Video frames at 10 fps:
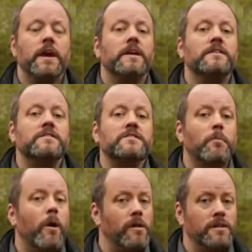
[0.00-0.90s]
And a
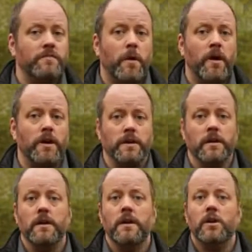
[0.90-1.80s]
small enough body
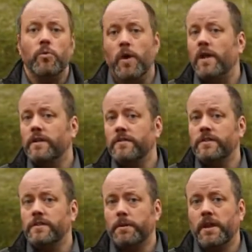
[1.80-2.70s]
relative
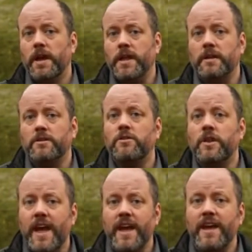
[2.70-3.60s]
to the planet could
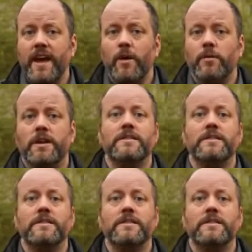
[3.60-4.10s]
hang out